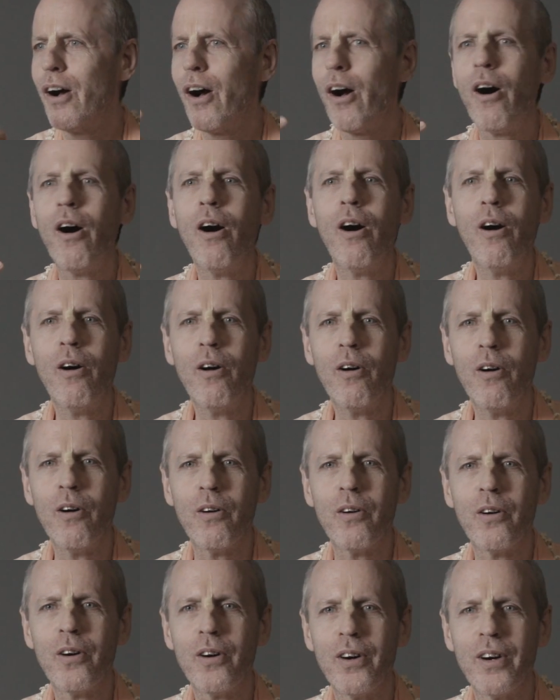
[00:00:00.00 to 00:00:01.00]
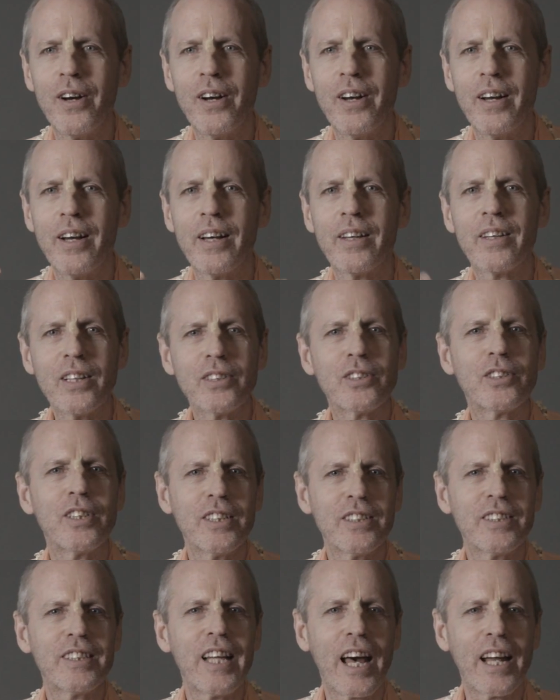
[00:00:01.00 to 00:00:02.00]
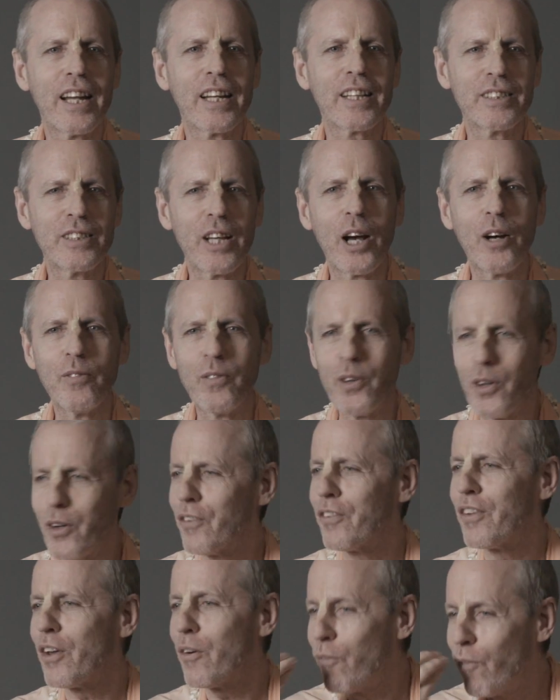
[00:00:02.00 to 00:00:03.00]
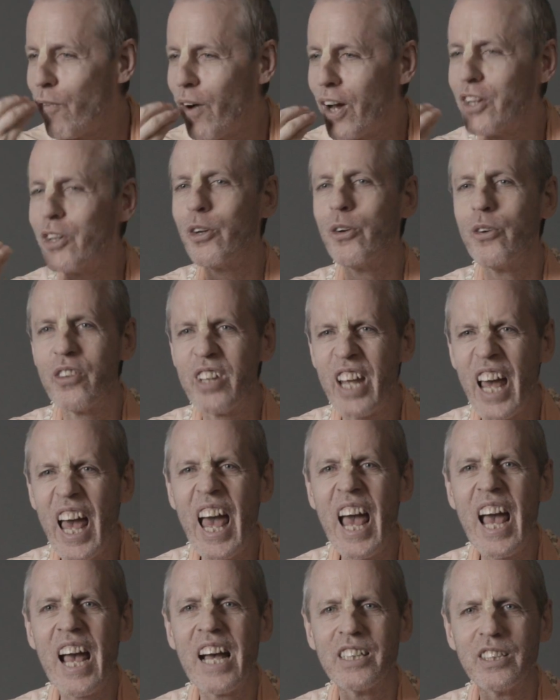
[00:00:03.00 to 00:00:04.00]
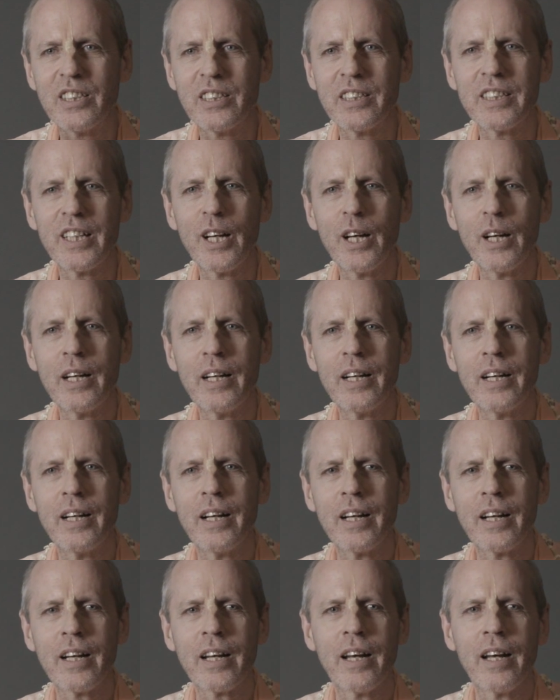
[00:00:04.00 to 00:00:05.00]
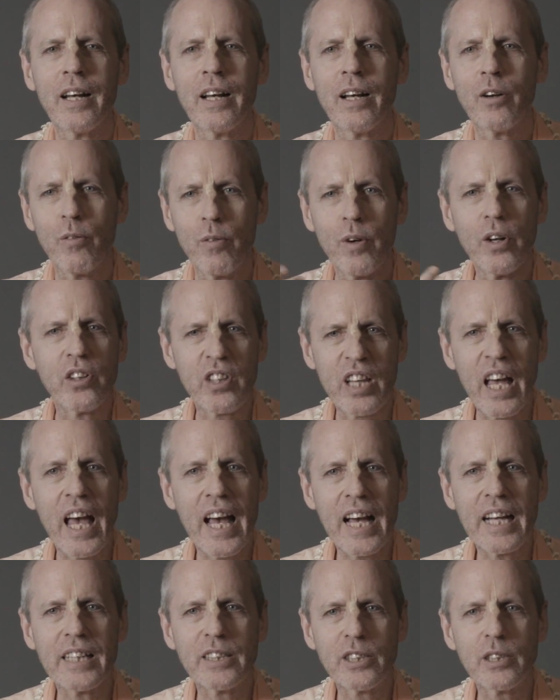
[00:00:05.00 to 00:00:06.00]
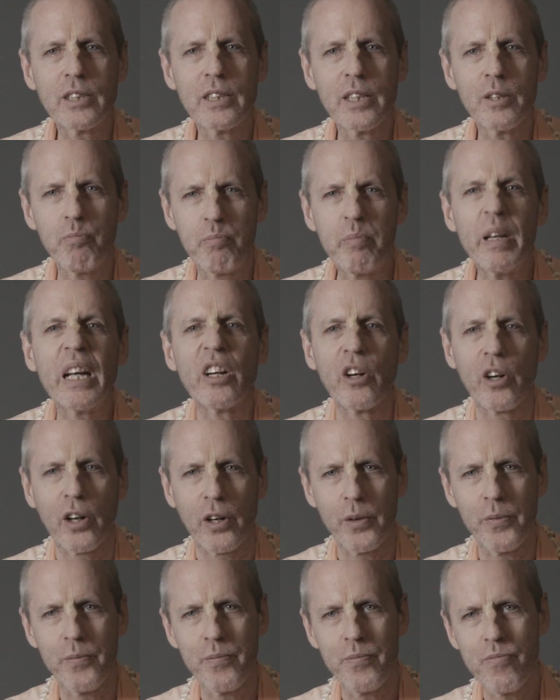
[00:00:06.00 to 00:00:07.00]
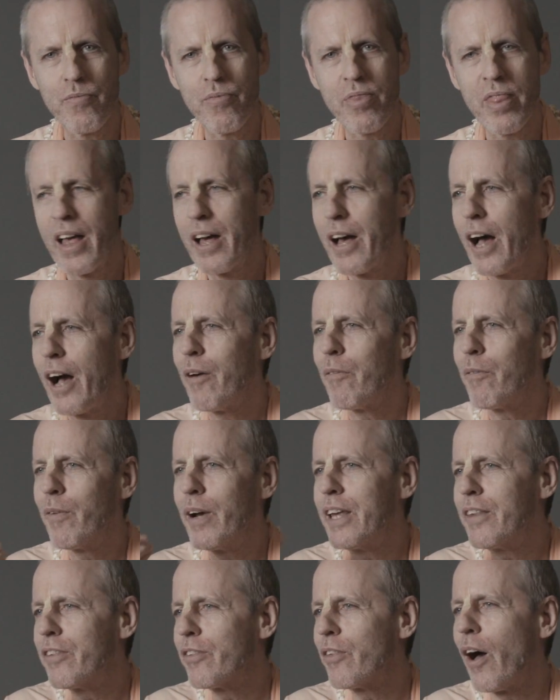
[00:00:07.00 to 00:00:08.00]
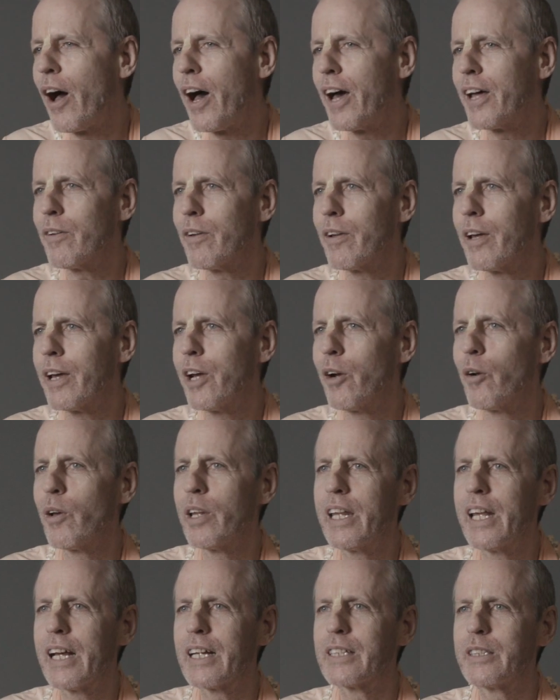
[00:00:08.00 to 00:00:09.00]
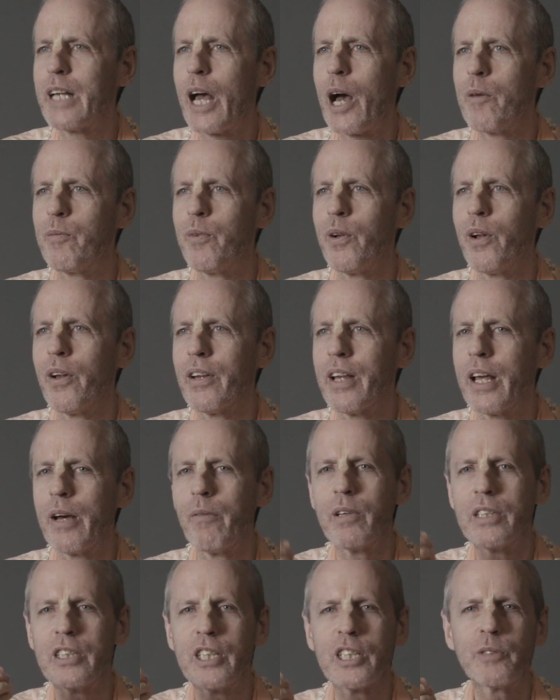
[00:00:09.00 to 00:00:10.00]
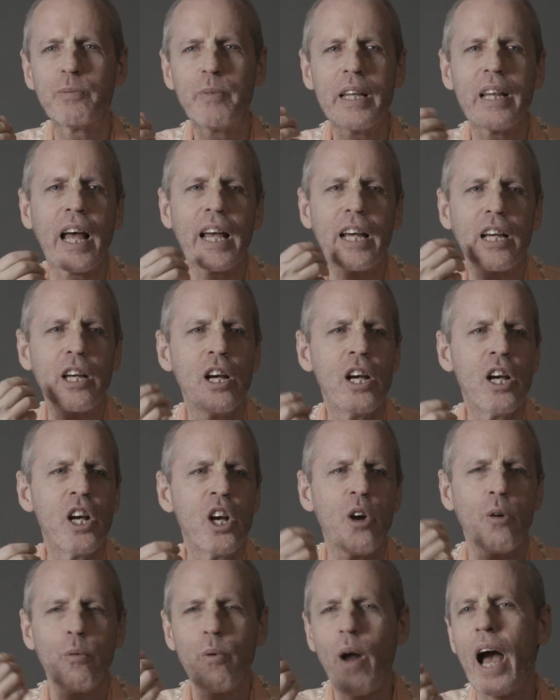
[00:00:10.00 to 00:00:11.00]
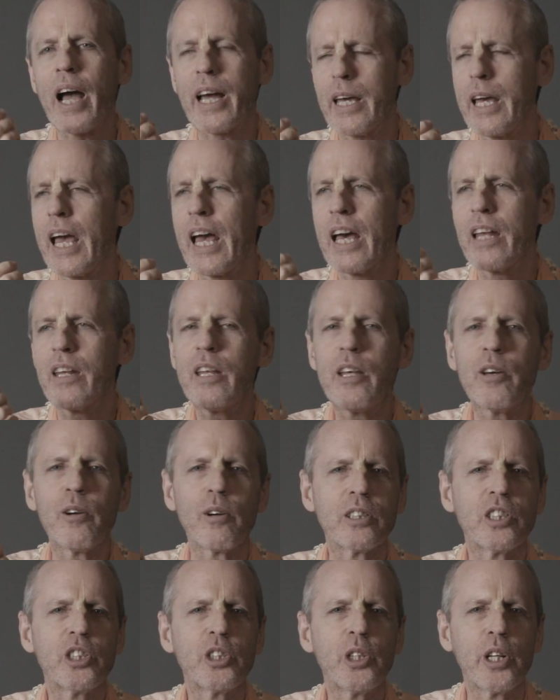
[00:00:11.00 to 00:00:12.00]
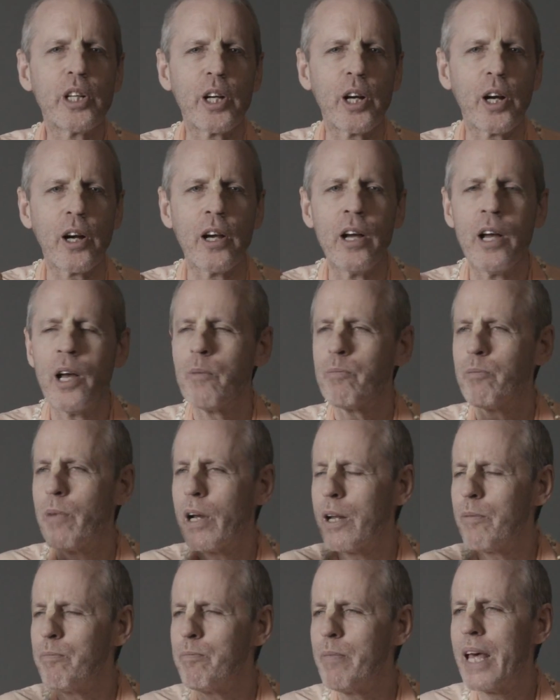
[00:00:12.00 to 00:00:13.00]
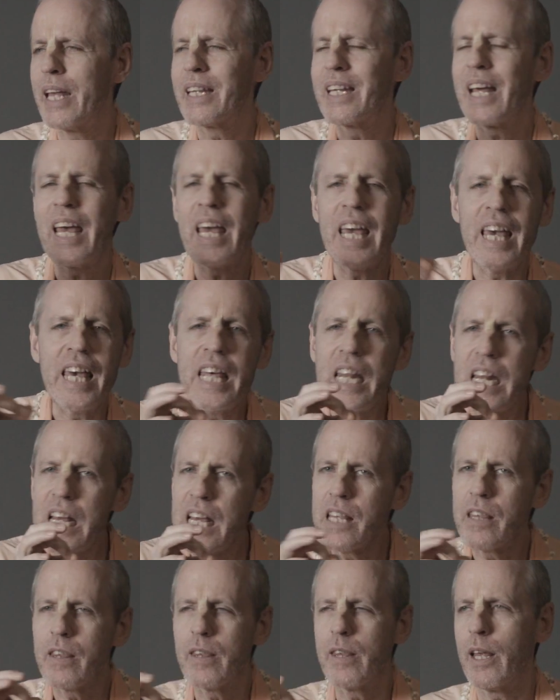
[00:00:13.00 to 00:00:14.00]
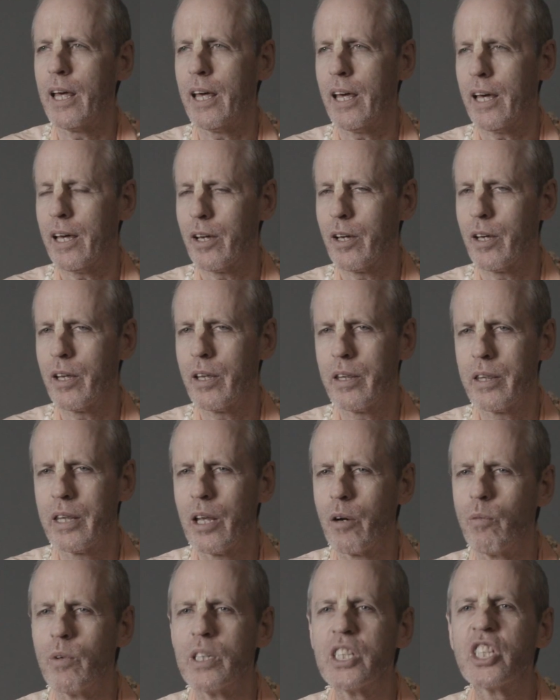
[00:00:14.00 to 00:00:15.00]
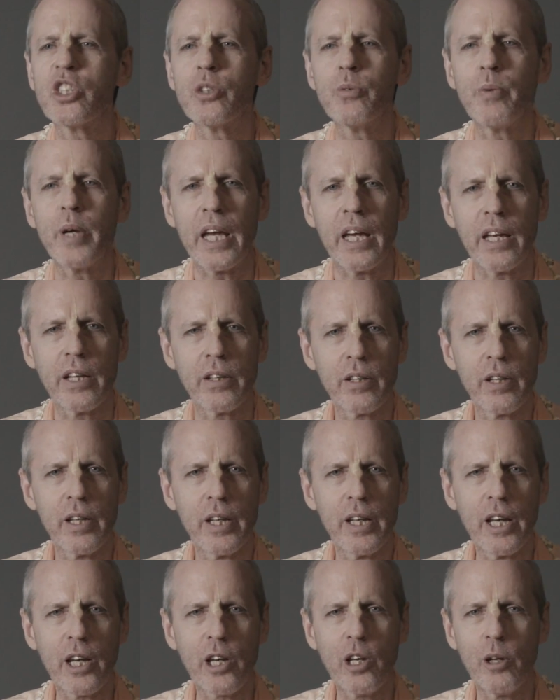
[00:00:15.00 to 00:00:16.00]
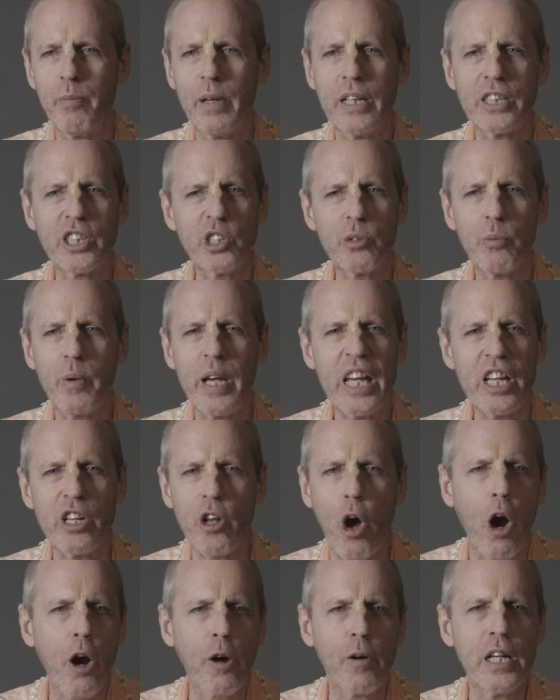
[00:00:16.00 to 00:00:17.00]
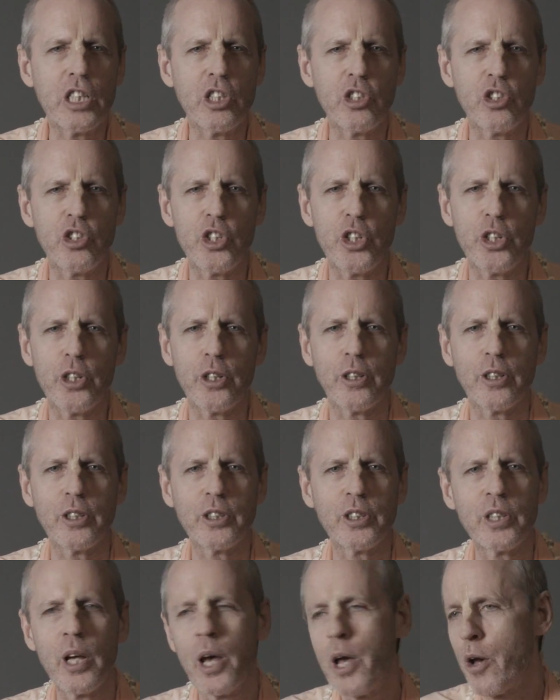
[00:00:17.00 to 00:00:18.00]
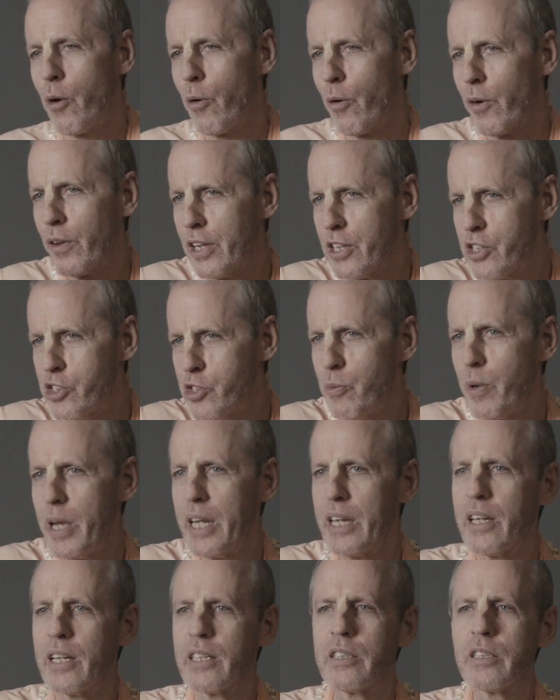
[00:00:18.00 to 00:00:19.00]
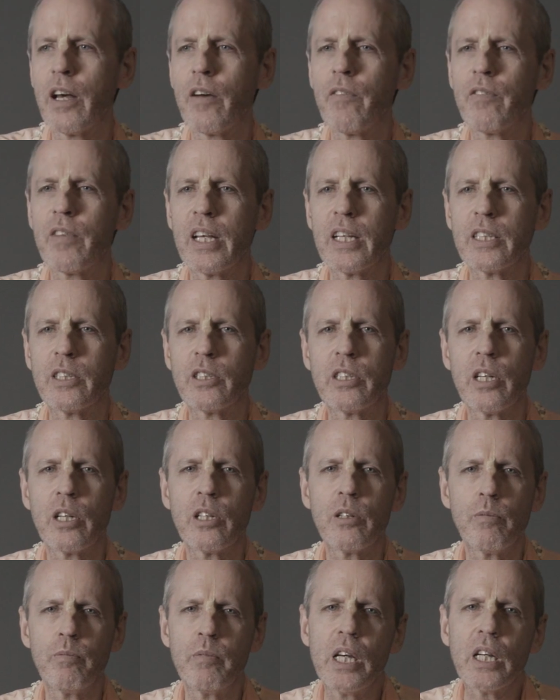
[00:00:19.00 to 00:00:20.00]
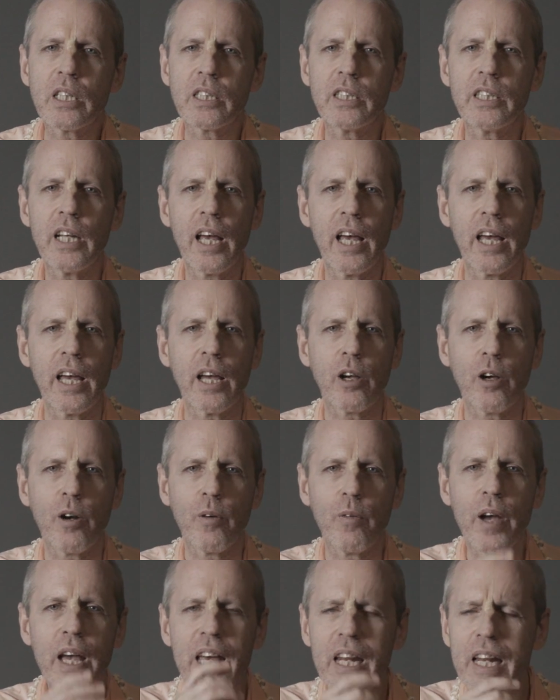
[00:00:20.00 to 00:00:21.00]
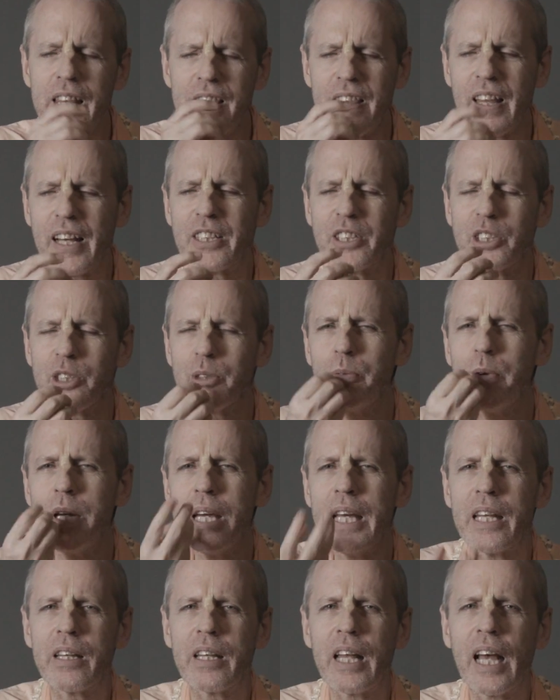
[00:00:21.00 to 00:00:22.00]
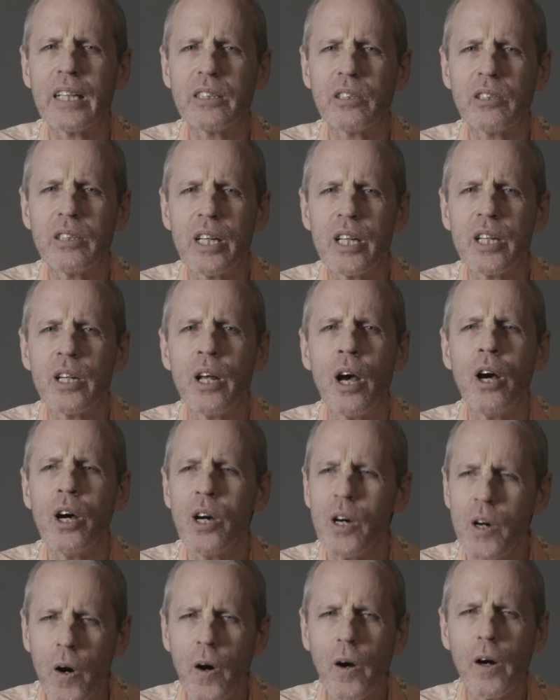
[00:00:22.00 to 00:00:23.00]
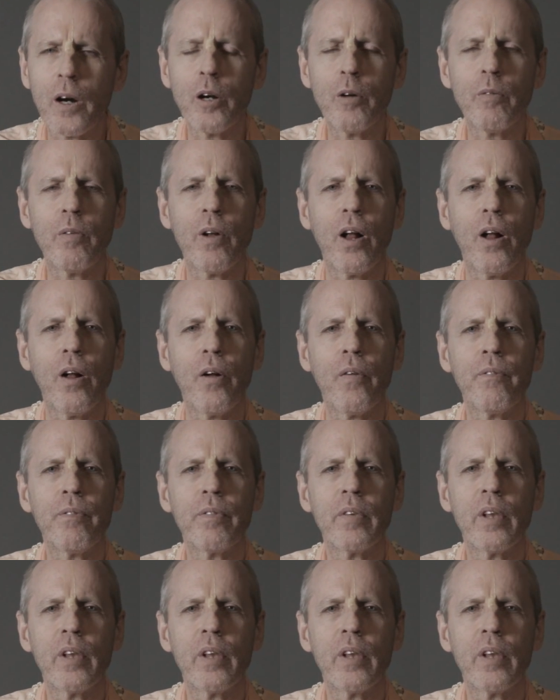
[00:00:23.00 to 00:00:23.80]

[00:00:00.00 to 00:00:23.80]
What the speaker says: oh, this is that example that what you taste will taste bitter. We thought, here in the example, it would just be like rock candy or sugar, but it meant anything that was sweet. It could be sweet orange juice, or the sweetness of this milkshake, or anything sweet tasted horrible.